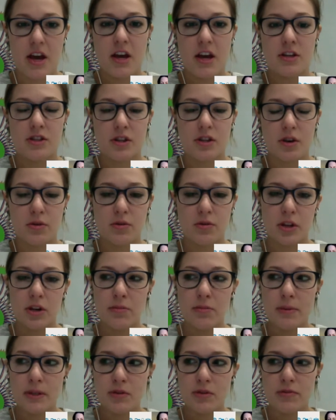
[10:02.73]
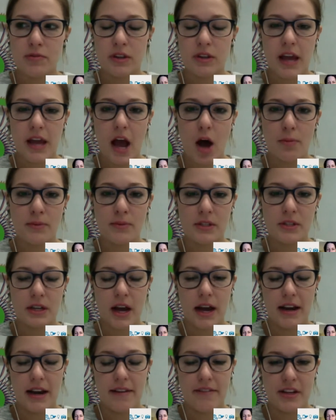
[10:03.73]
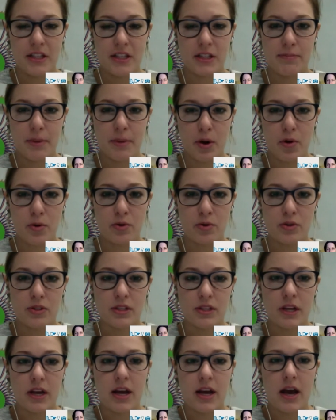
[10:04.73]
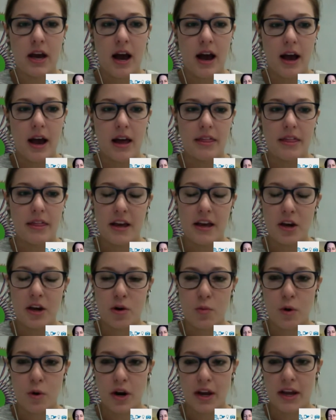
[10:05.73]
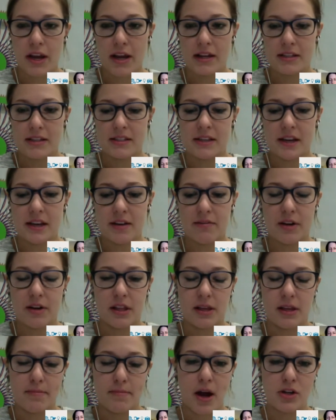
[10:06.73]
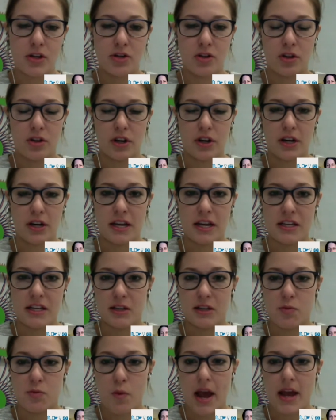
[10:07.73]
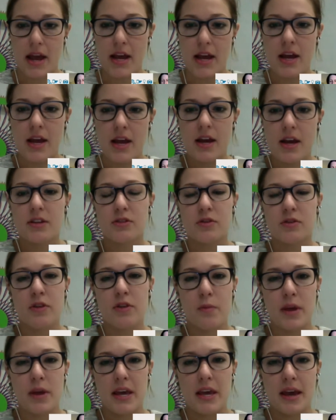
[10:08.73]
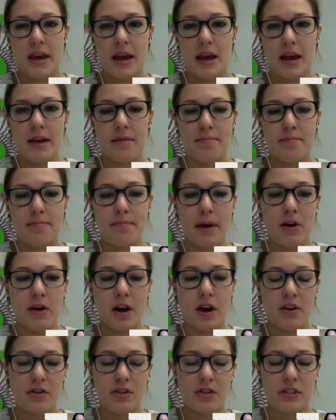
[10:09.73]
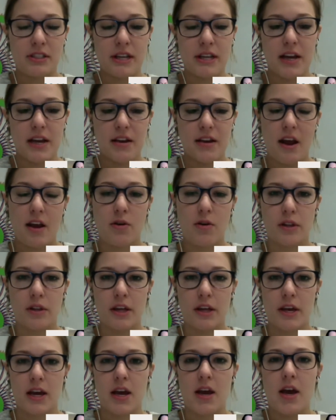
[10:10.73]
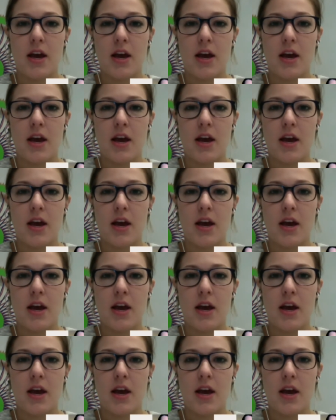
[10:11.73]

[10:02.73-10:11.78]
So littleBits really helps to kind of expose the inner workings in a really modular and easy way so that we can better understand not only